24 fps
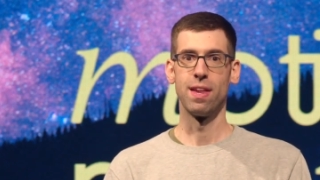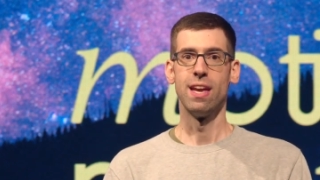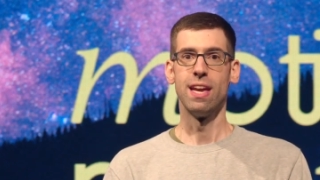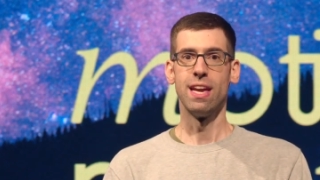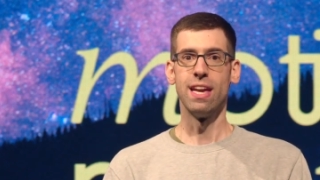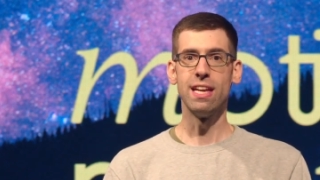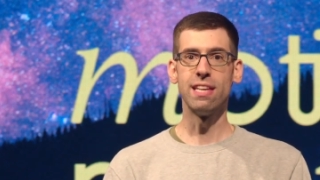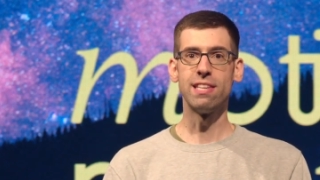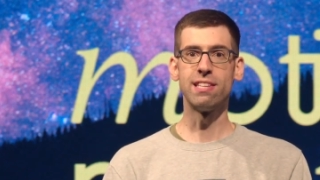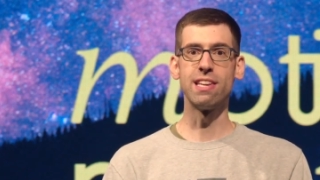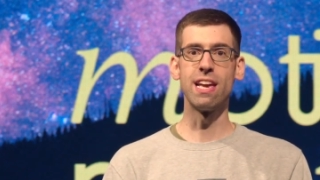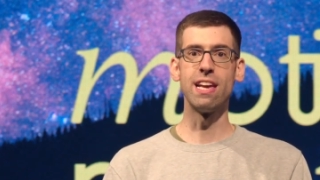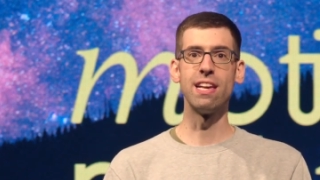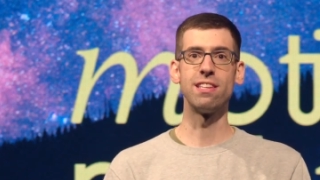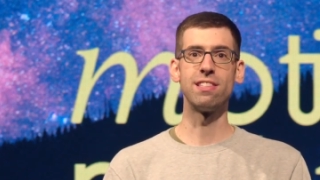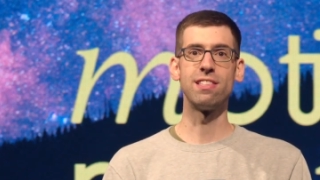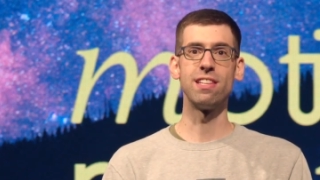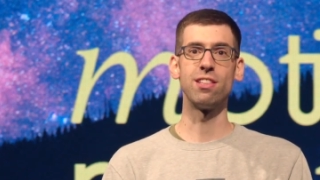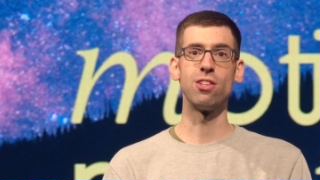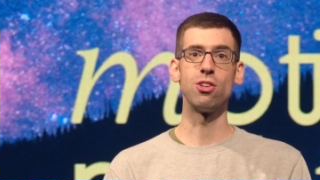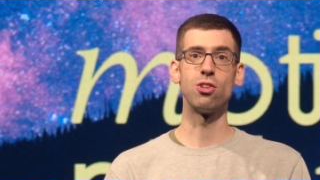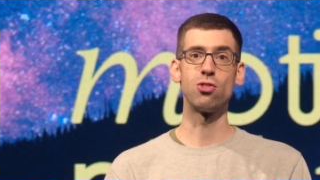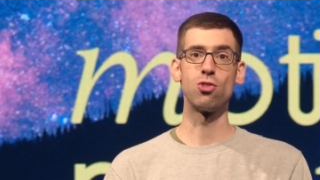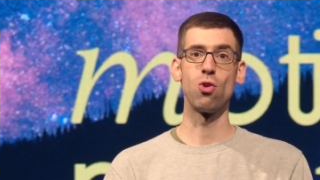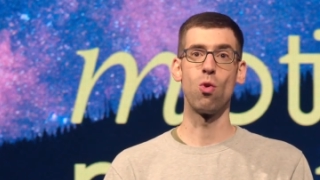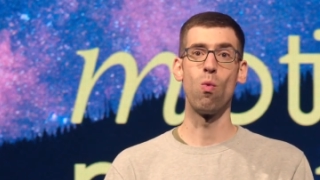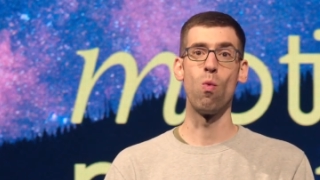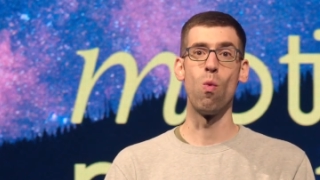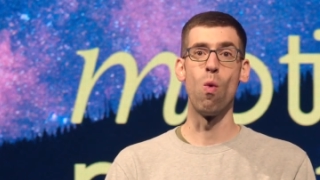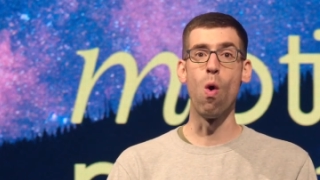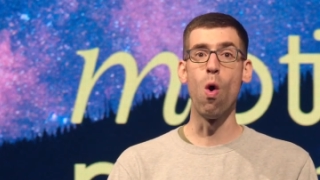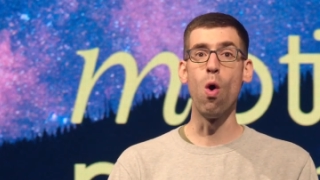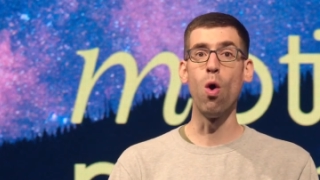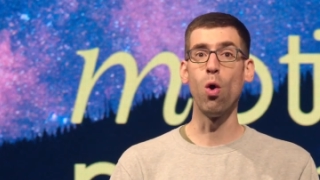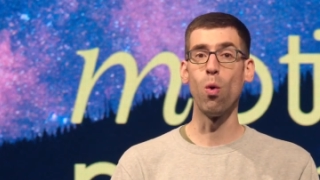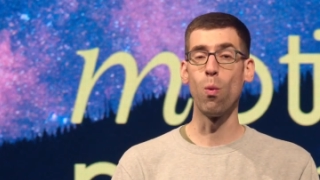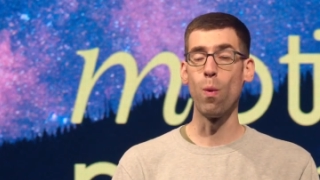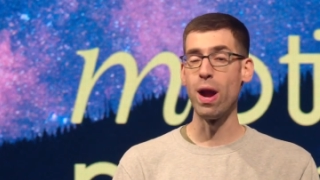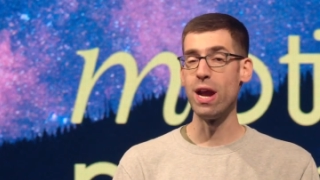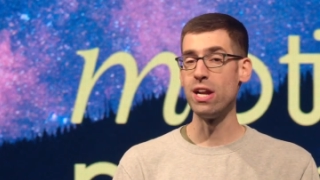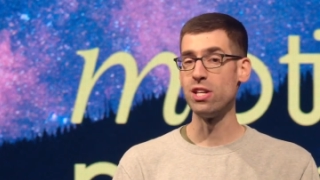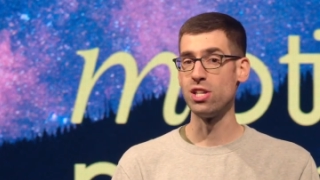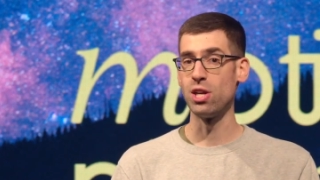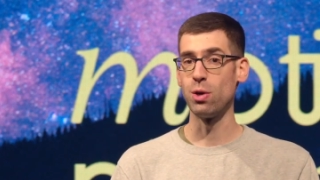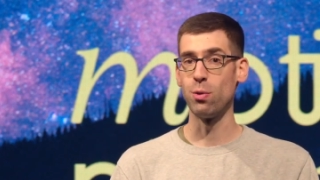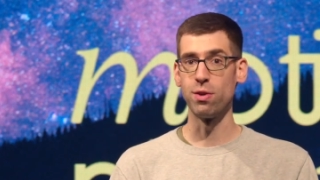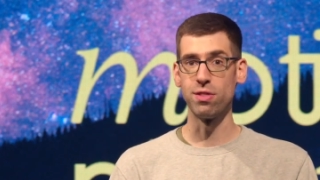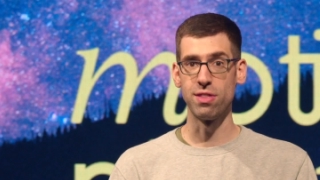He says that there's a war
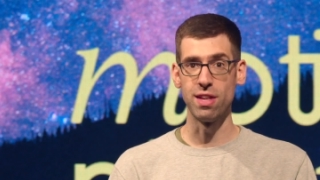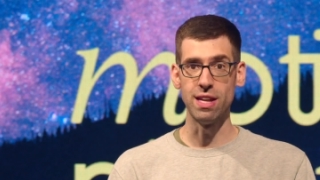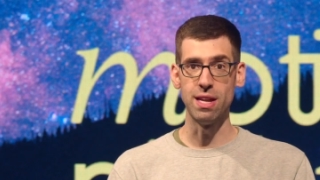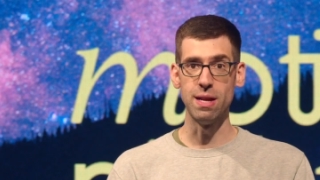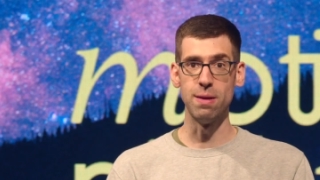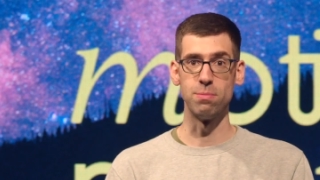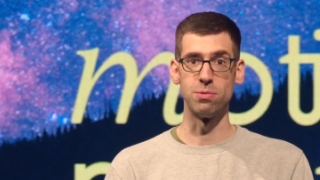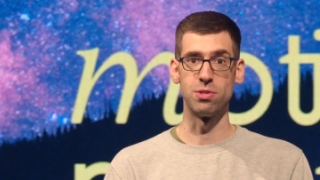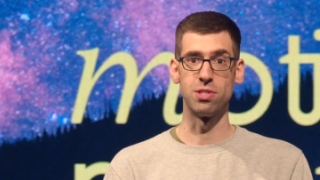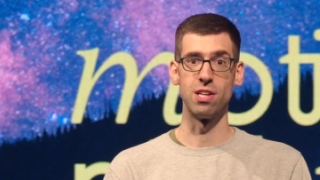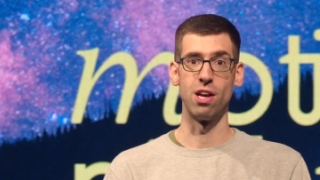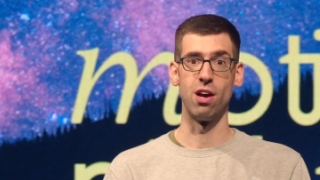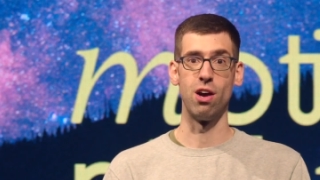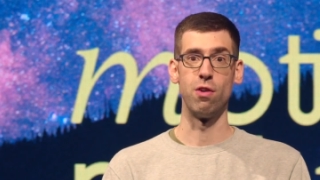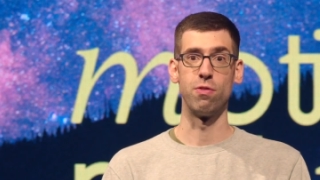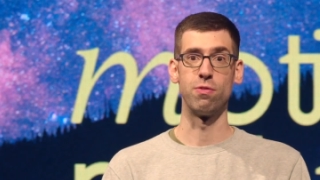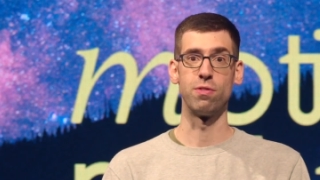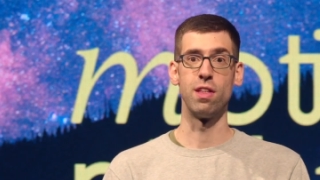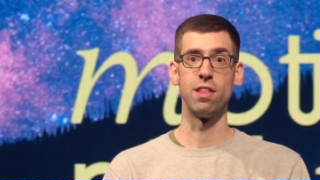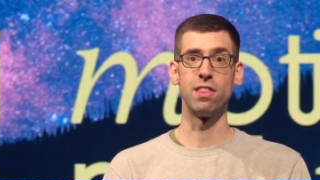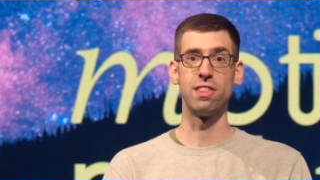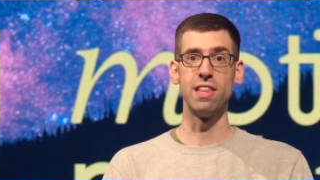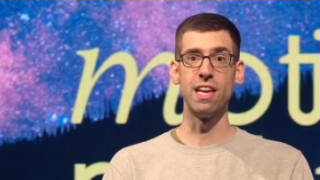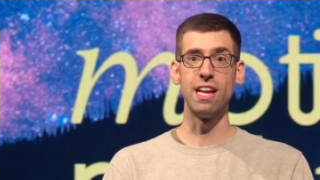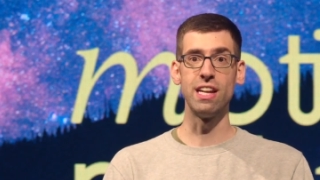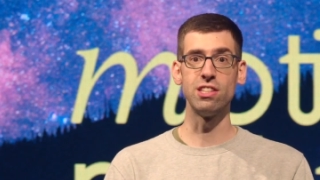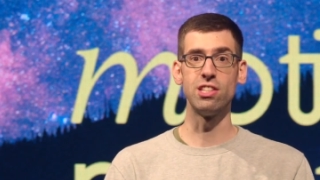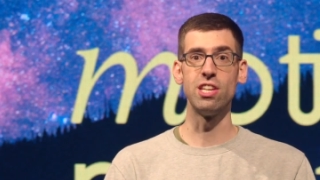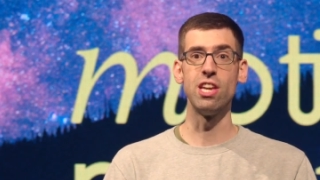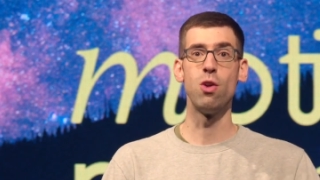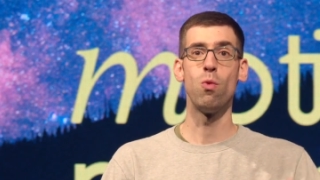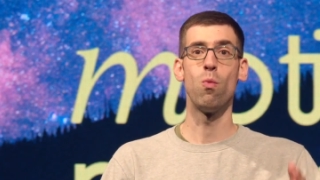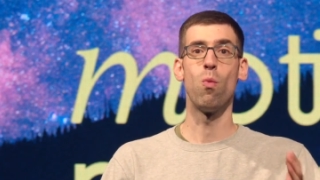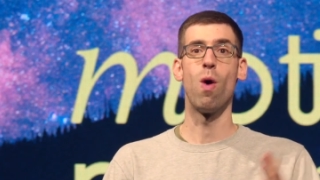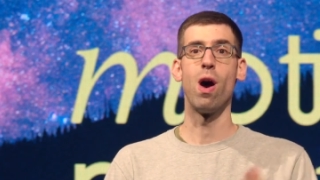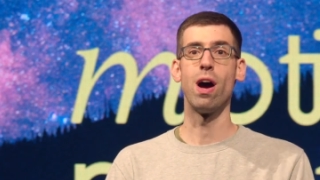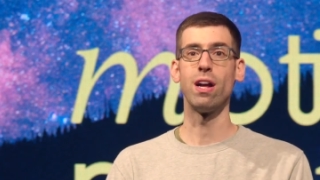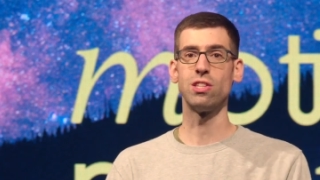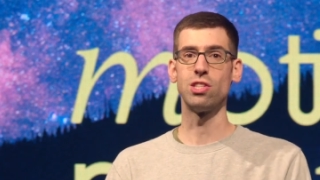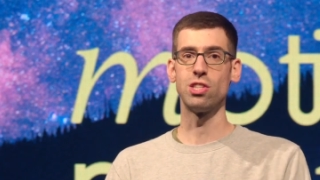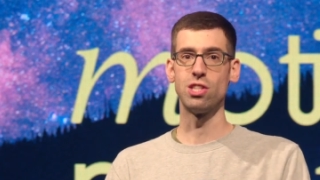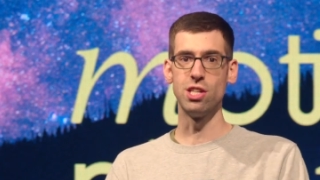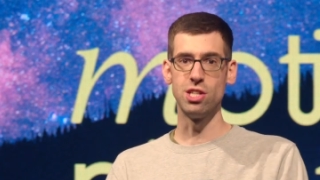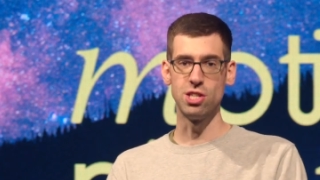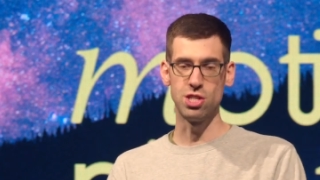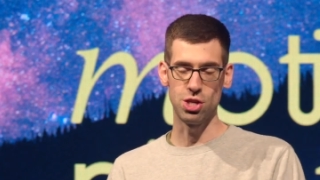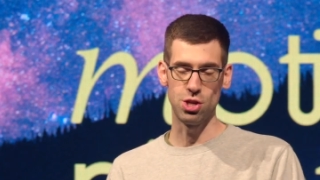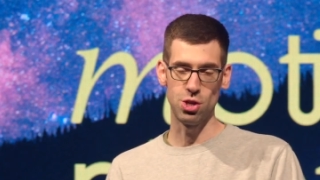waging within himself. The things he wants
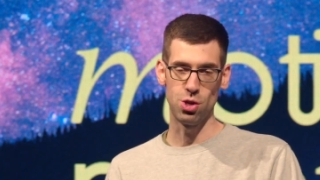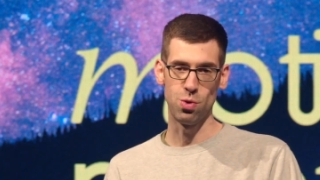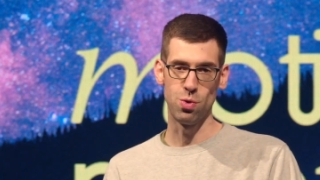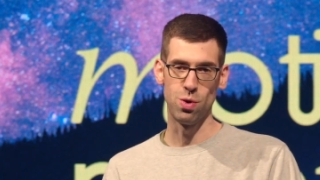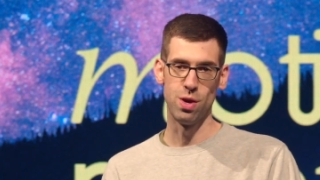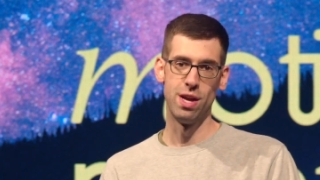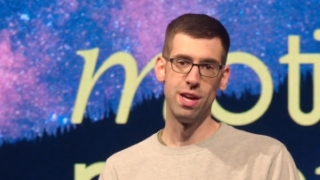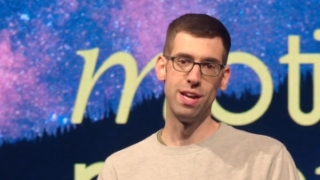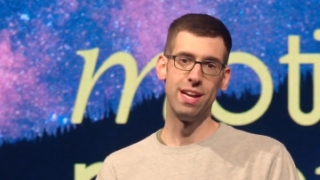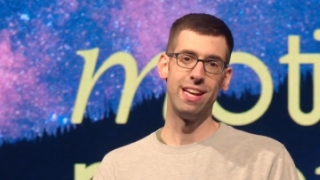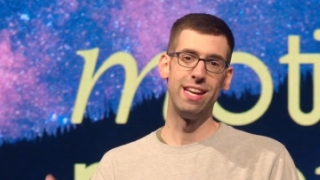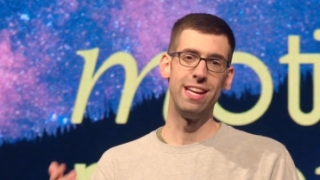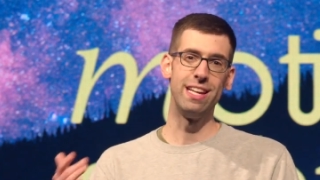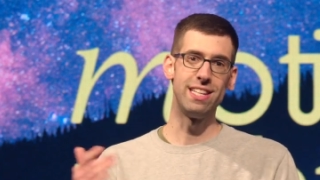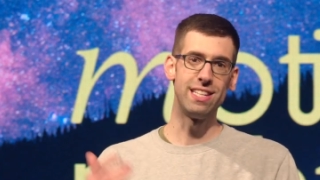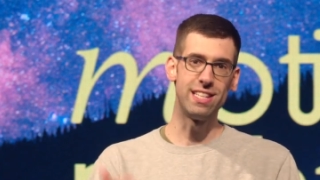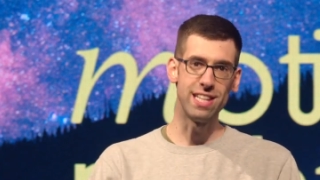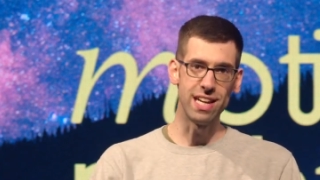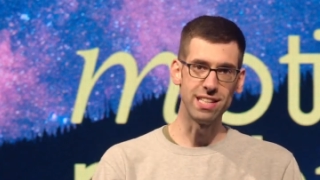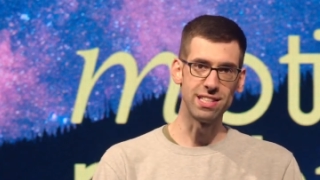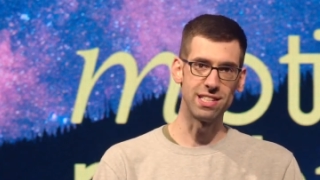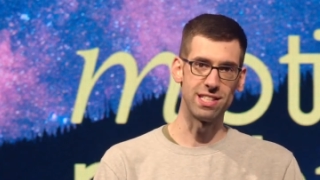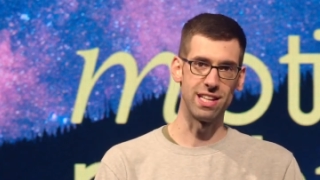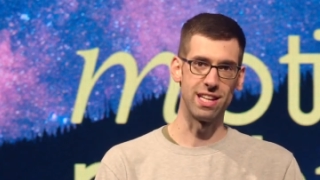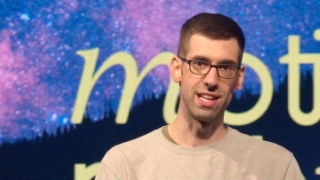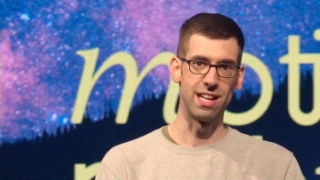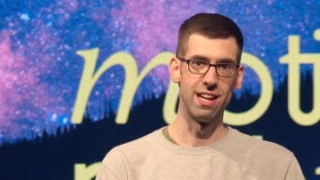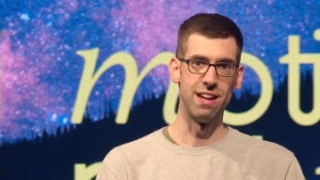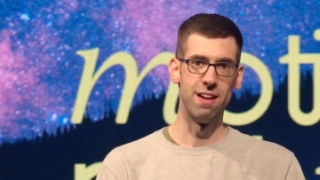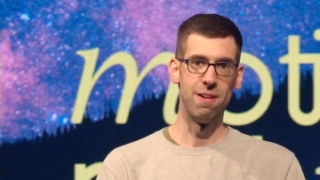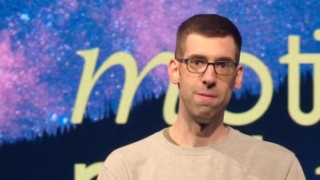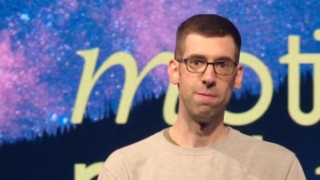to do, he doesn't.